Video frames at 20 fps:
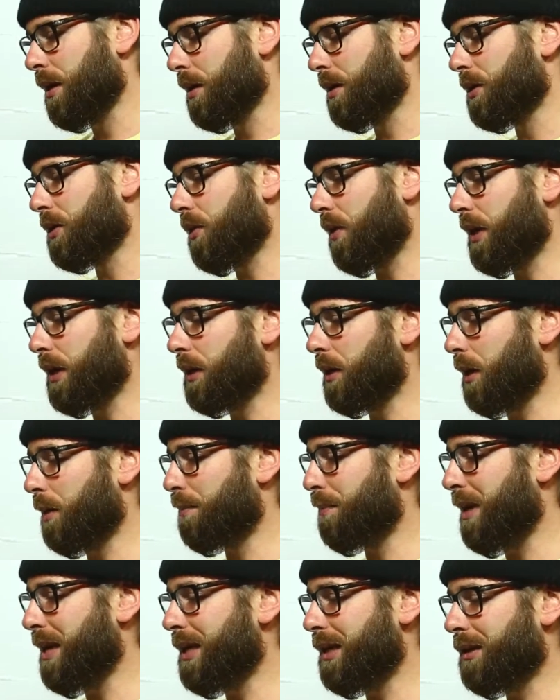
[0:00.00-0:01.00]
So I
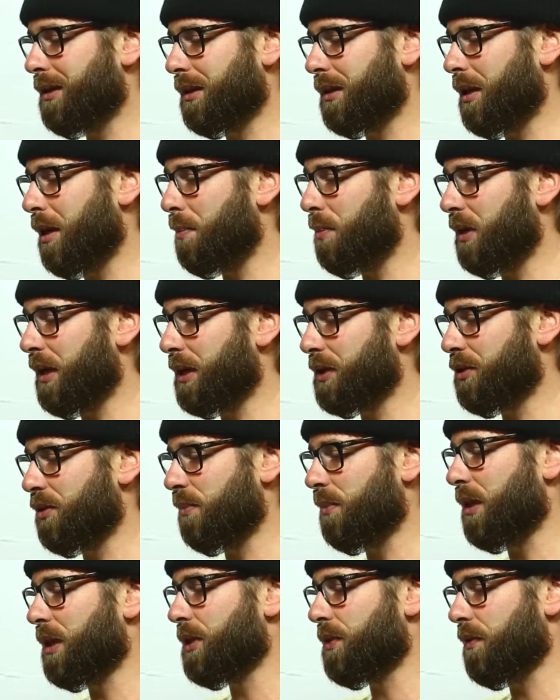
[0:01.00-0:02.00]
paid a couple extra
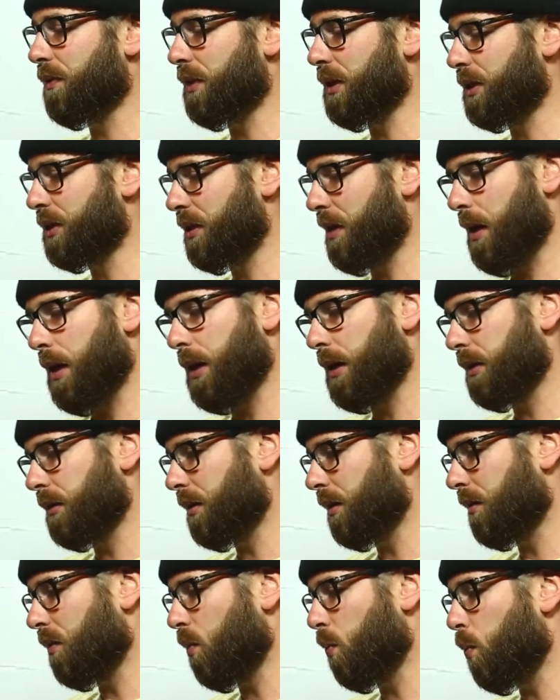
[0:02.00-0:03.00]
bucks for this guy,
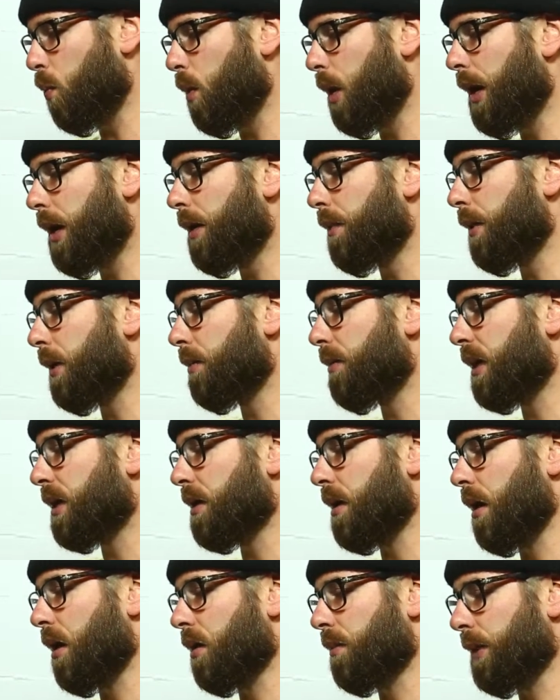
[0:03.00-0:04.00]
got a way, way
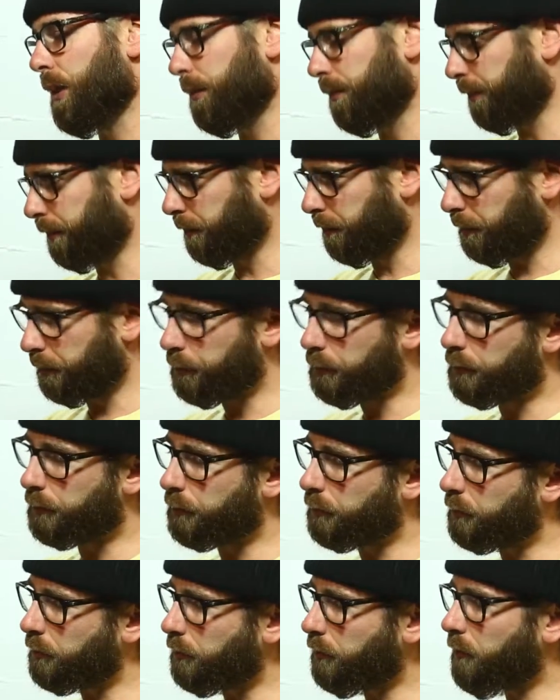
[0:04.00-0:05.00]
better helmet.
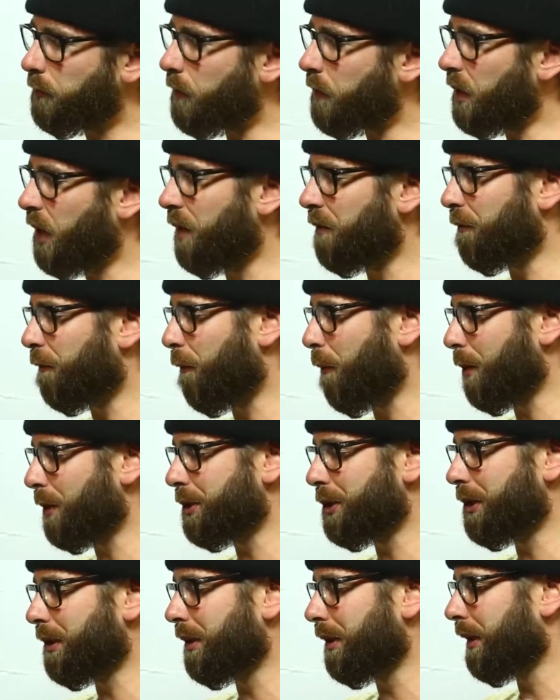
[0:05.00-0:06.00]

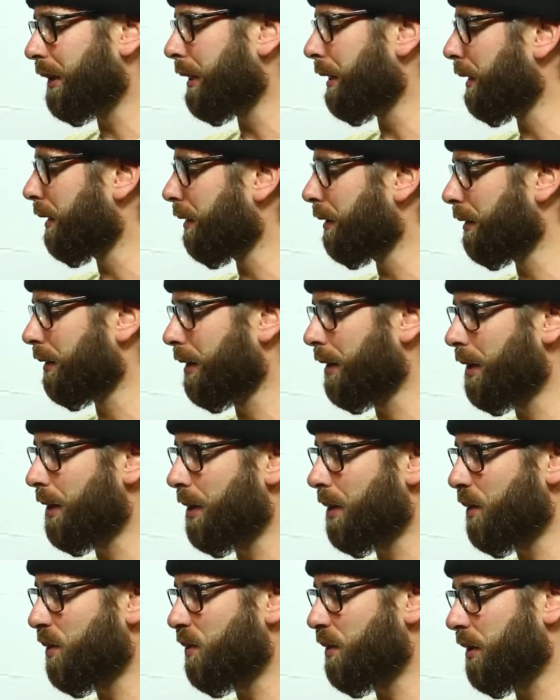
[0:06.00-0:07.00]
Unfortunately,
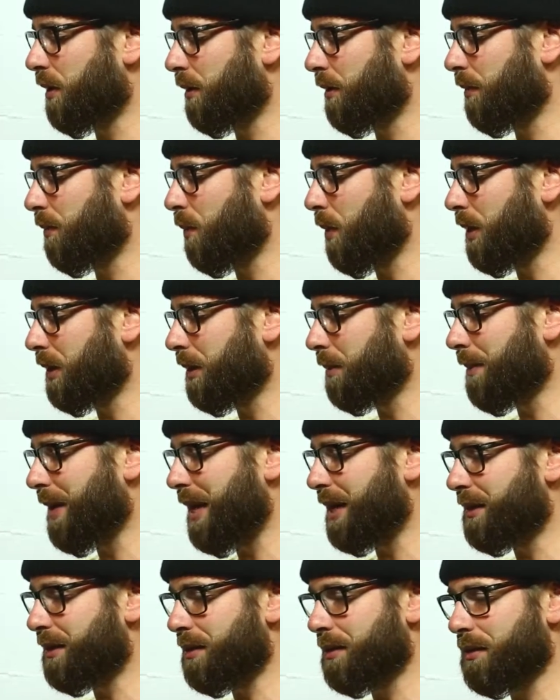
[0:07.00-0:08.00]
with welding
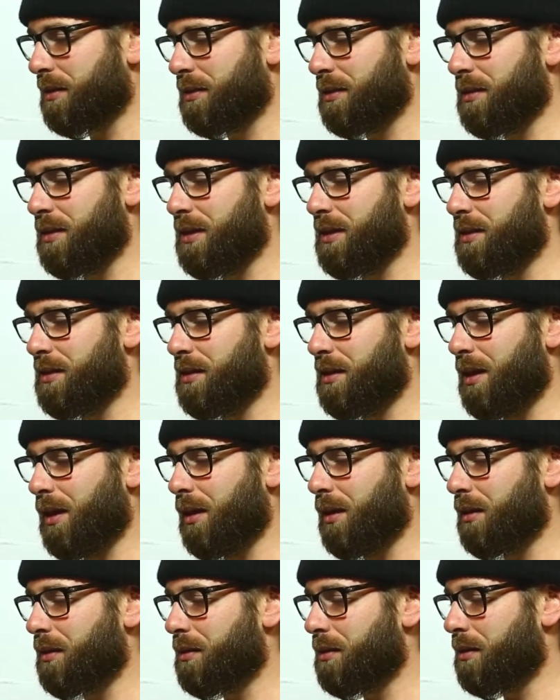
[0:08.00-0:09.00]
masks these
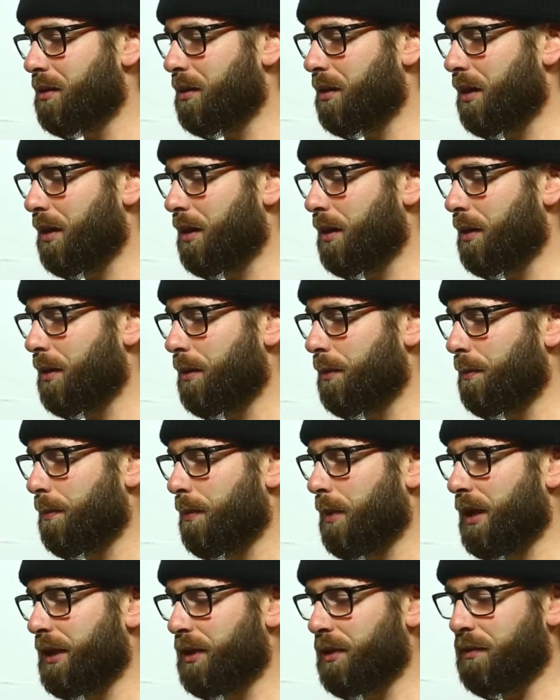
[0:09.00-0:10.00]
days,
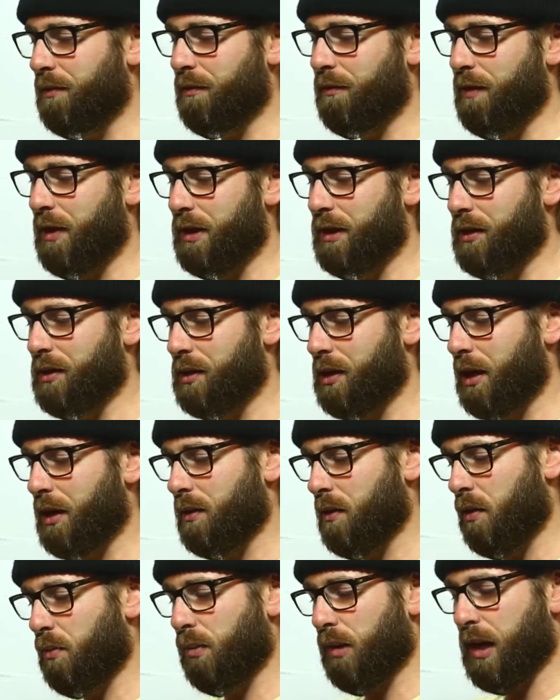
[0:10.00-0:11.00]
I couldn't find this guy
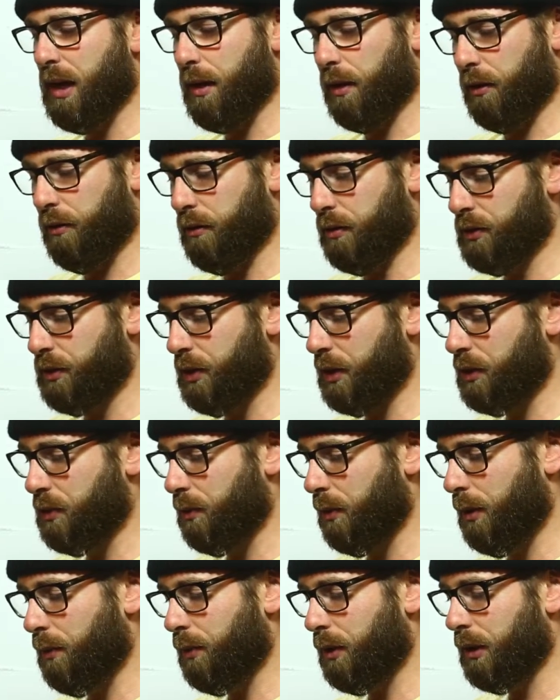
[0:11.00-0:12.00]
in all black, or else that's
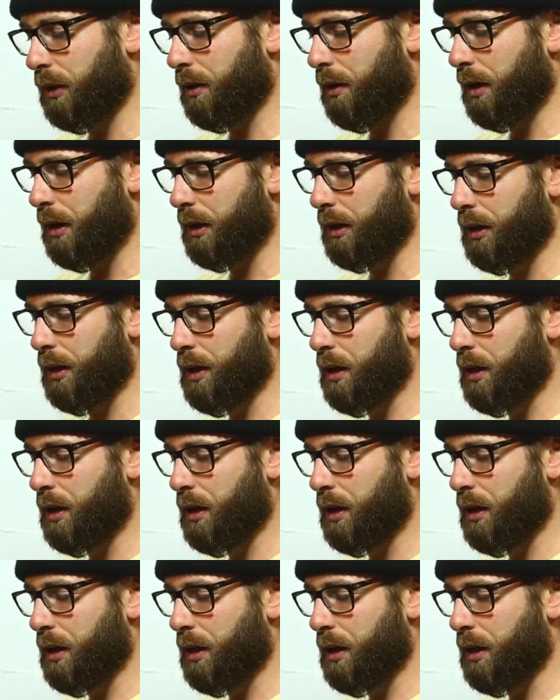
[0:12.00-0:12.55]
what I would have got.